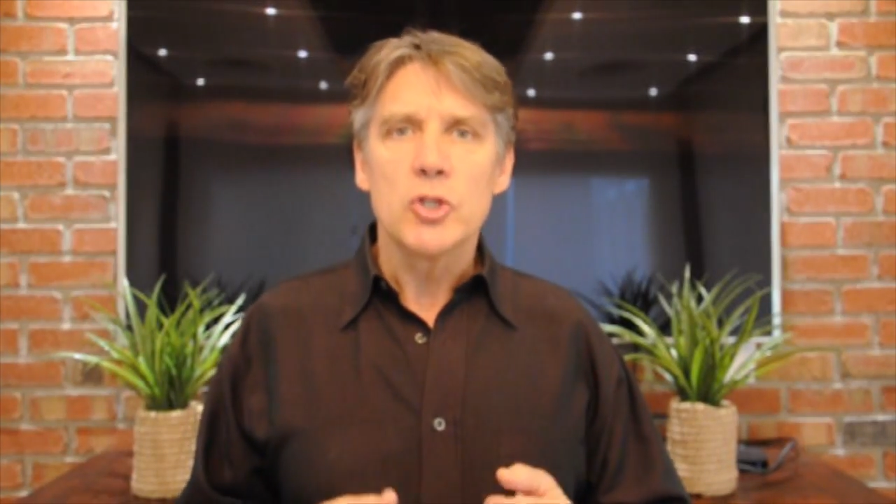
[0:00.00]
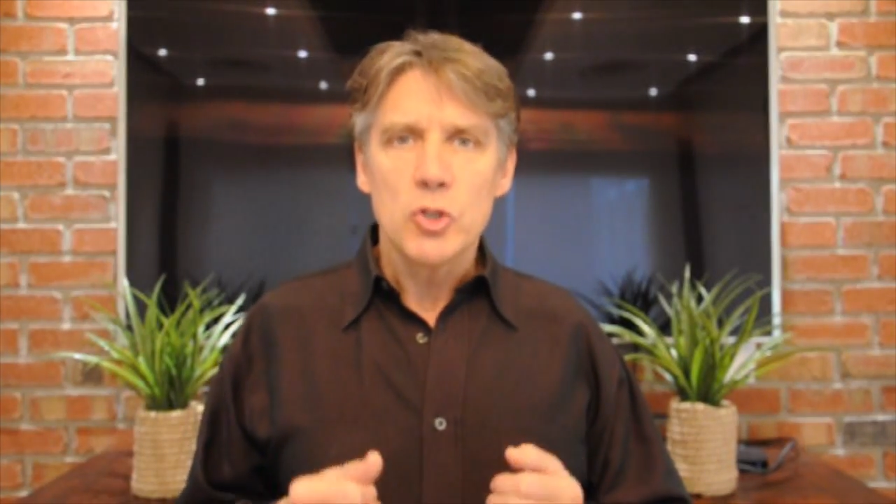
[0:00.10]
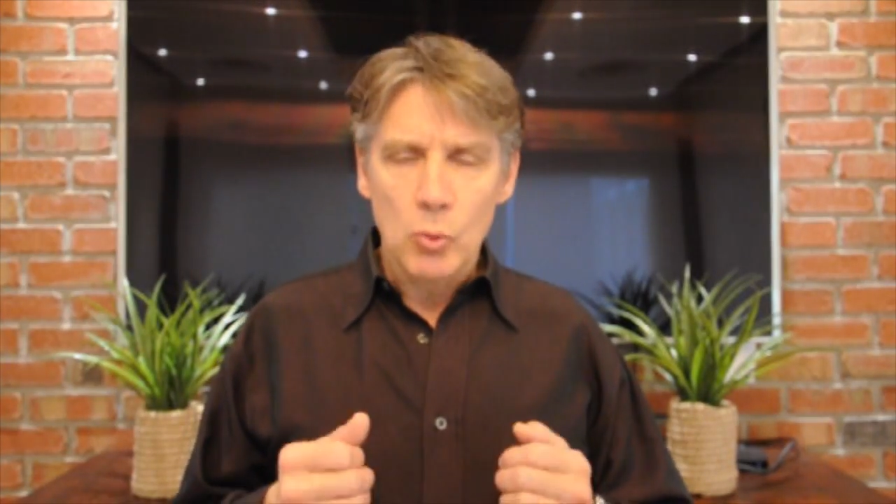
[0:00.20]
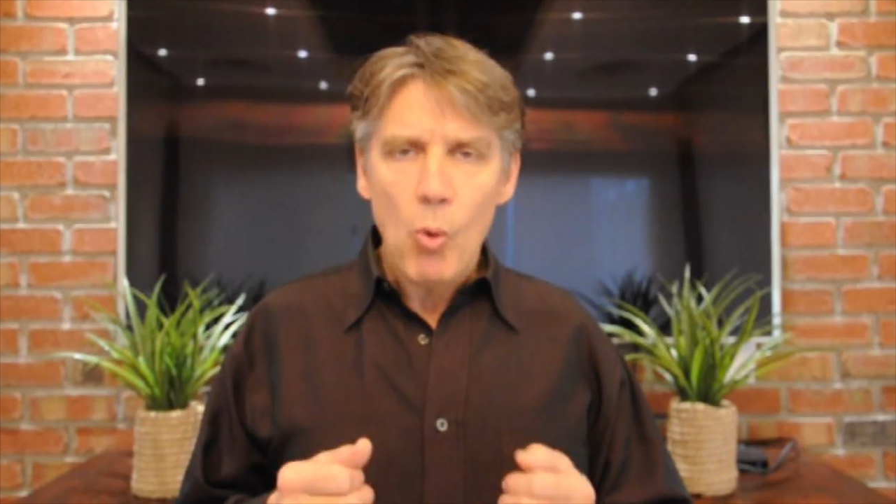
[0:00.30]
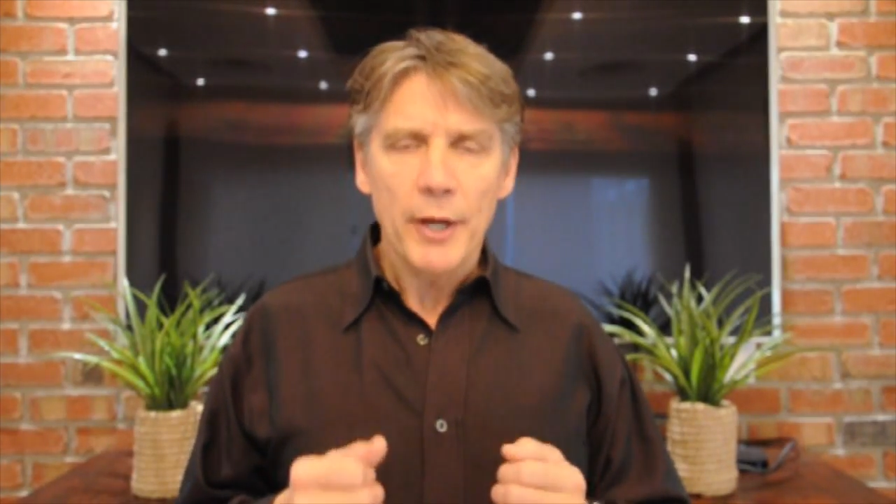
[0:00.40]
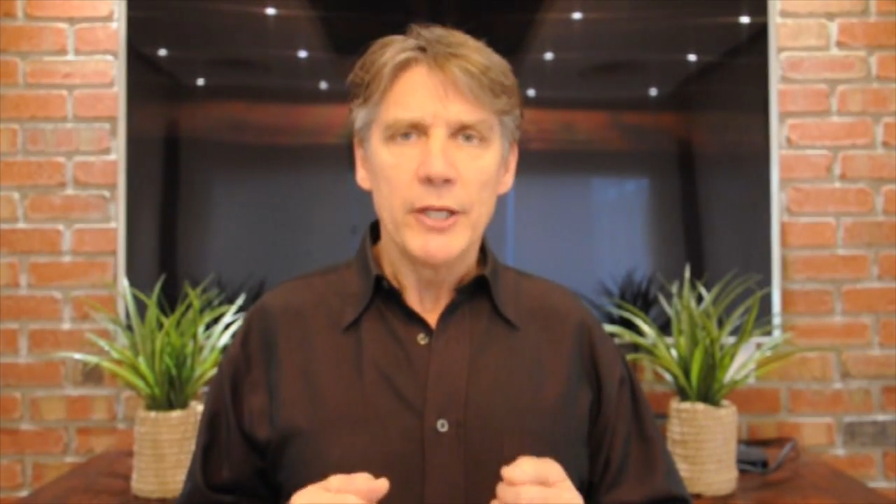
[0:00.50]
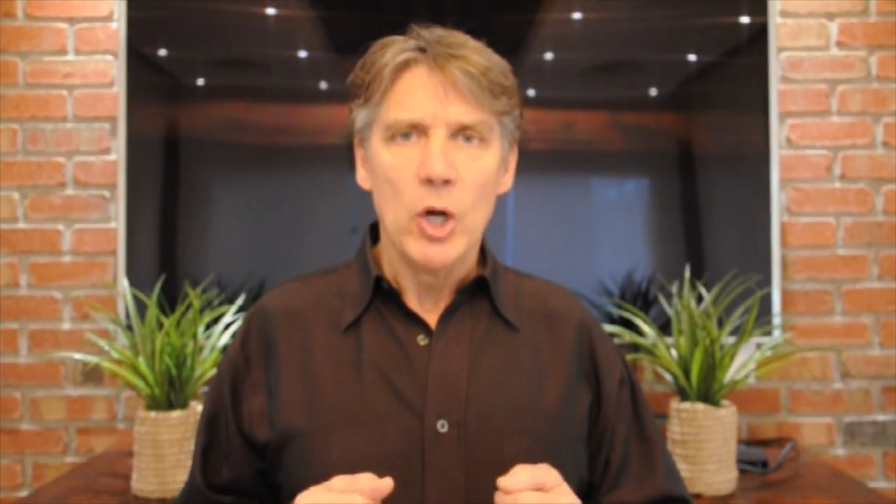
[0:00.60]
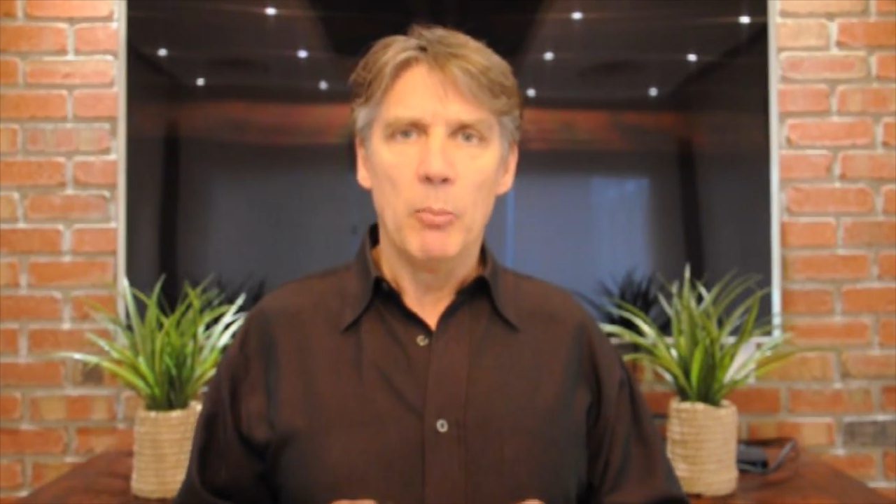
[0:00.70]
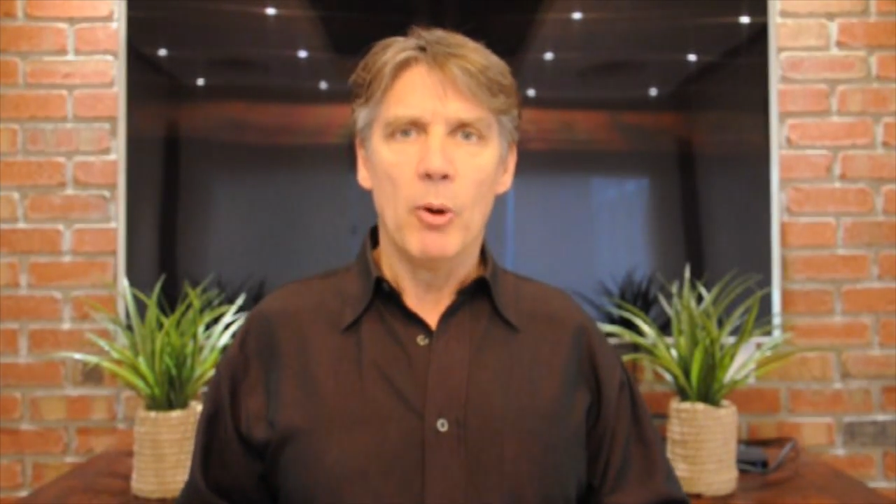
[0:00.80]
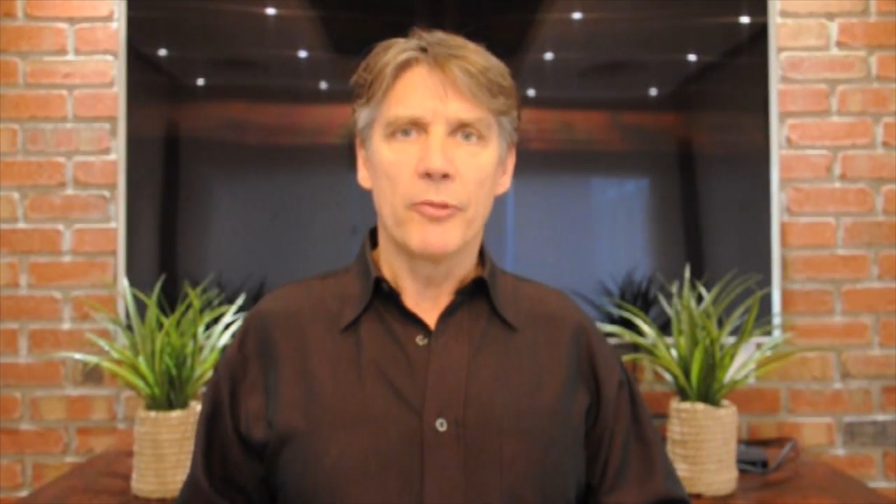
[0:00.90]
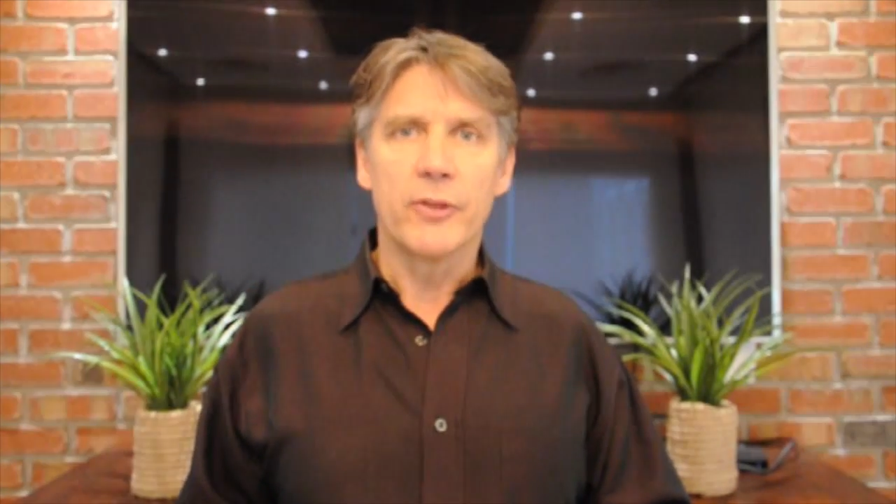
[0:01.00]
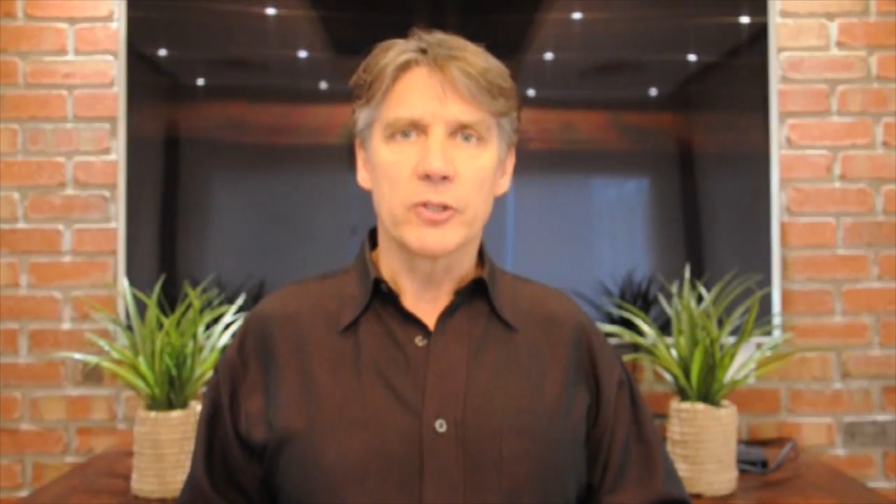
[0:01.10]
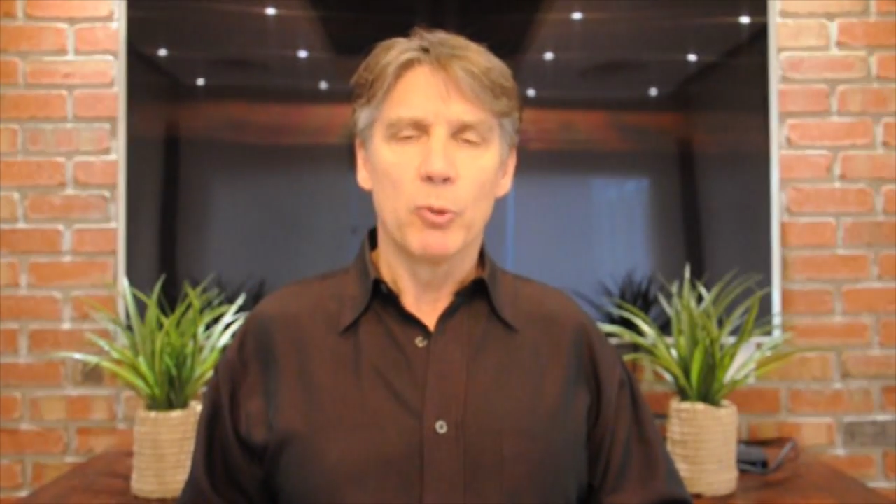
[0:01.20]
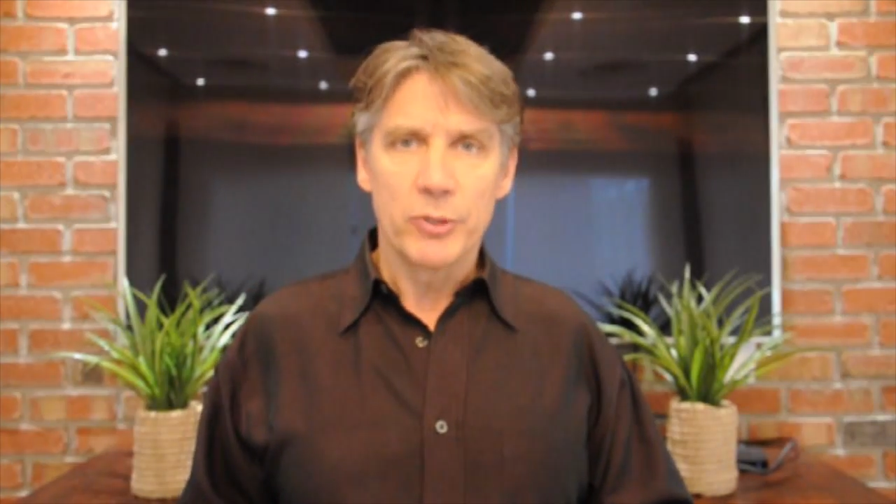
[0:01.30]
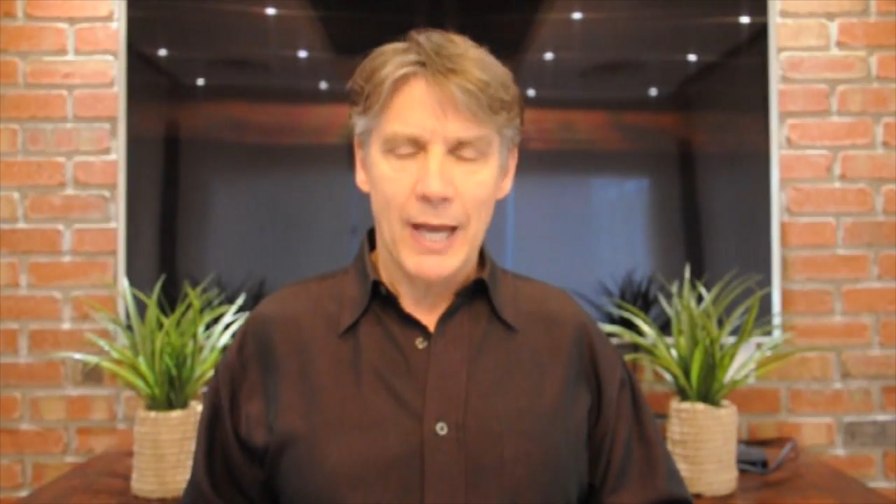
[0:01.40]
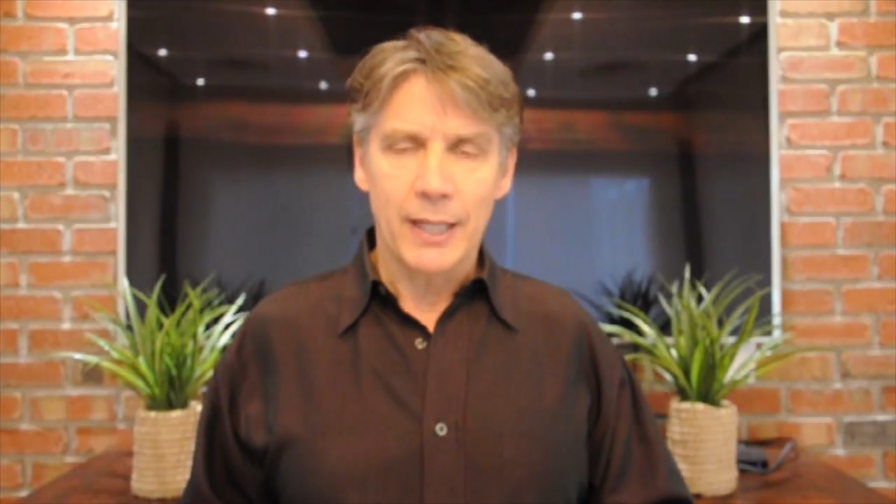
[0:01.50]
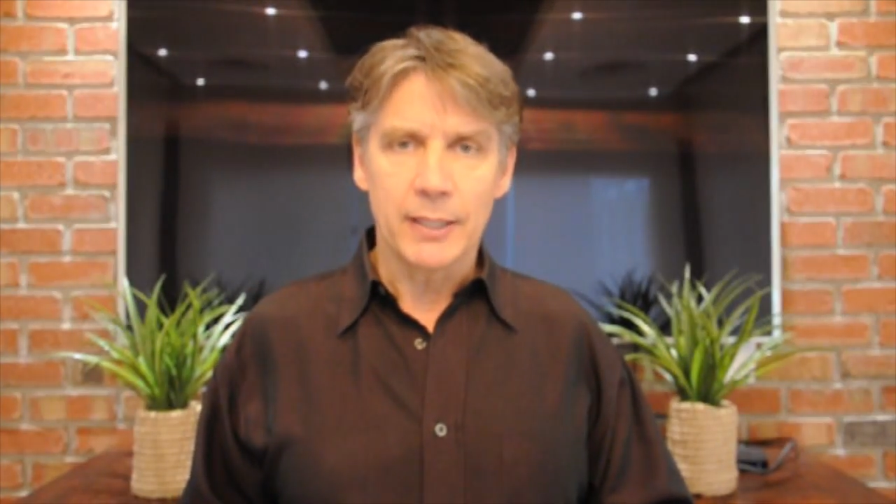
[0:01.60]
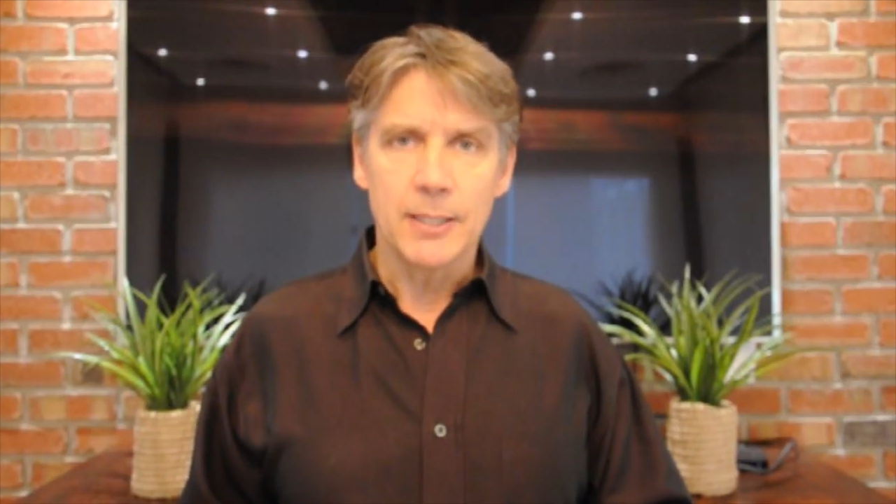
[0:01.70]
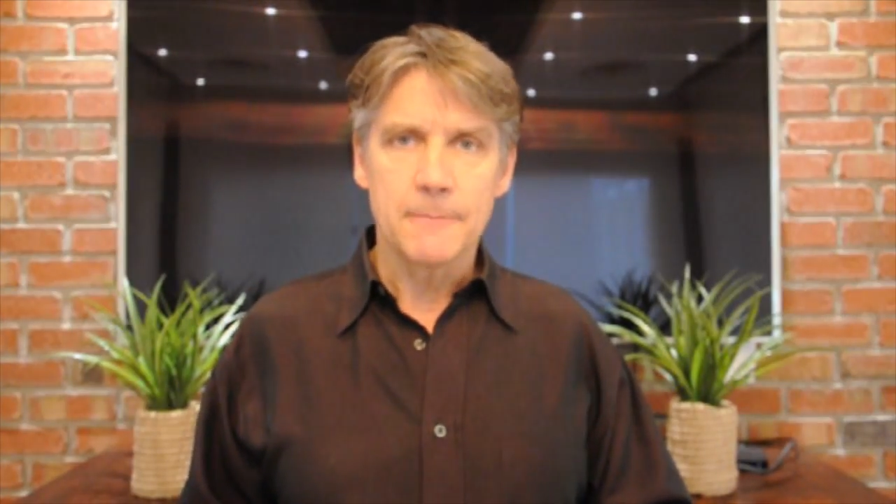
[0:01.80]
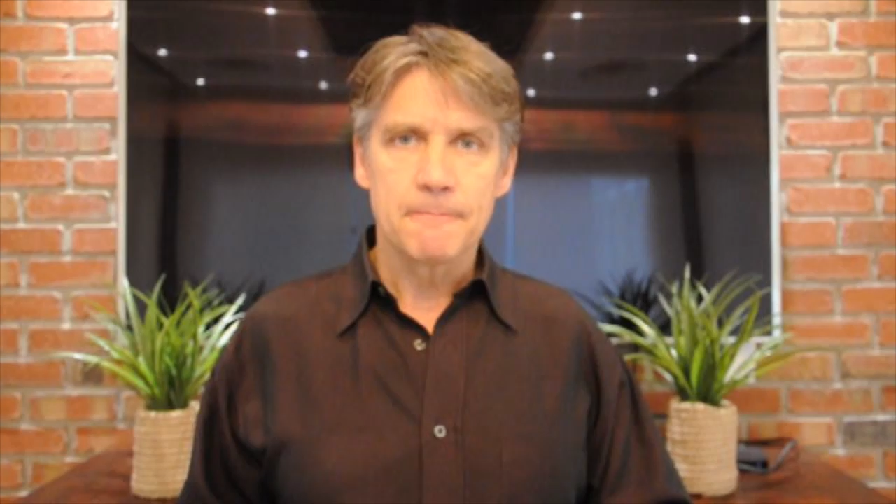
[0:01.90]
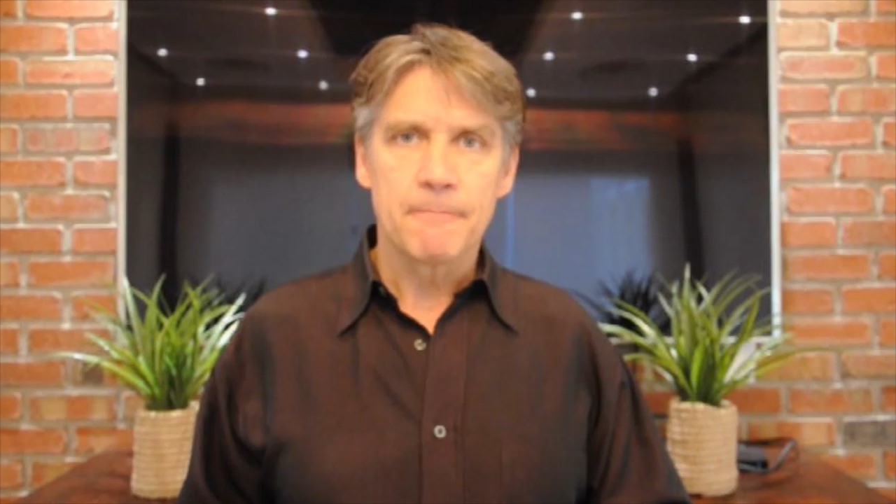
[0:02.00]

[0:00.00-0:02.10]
you'll want to know about this modality.